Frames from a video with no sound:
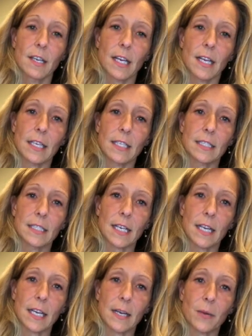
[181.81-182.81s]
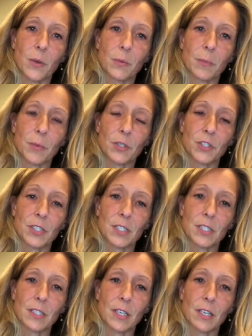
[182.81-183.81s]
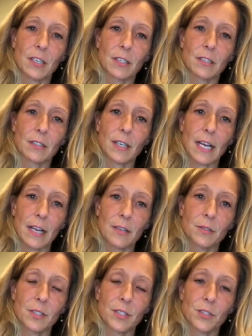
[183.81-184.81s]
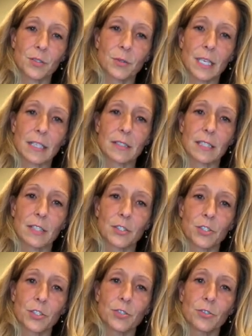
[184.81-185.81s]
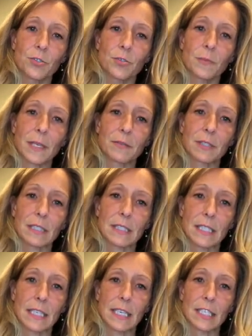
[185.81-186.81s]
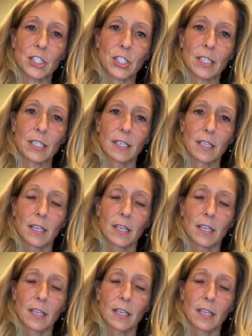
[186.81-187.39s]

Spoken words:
And when we purchased our house in 2002, my real estate agent